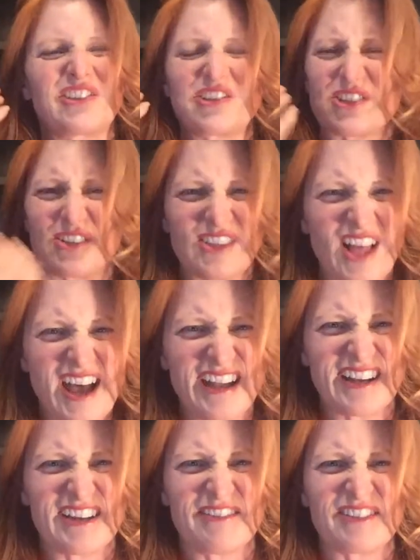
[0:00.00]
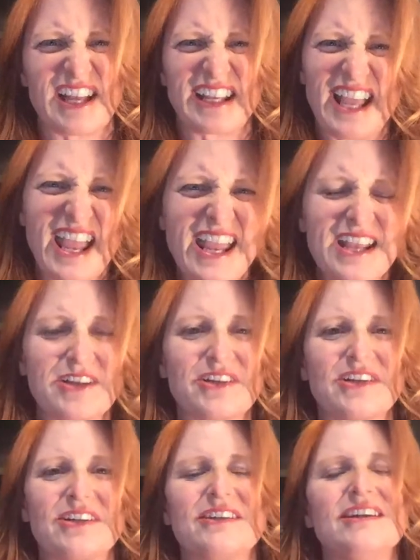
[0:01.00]
There's a lot of like
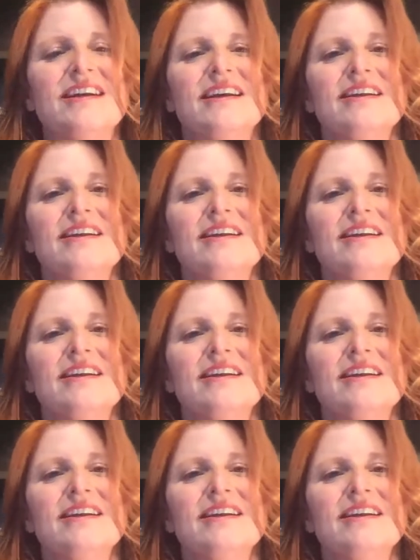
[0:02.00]
anger.